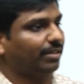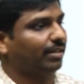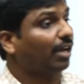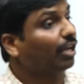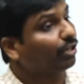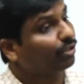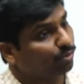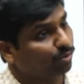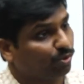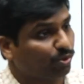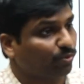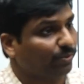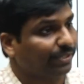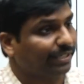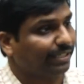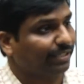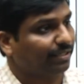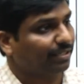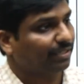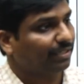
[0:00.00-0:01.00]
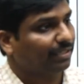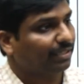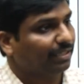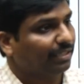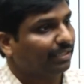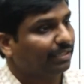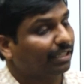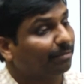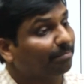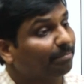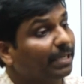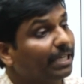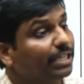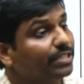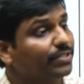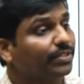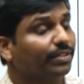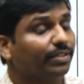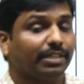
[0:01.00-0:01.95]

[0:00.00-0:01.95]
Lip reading: to store it. That means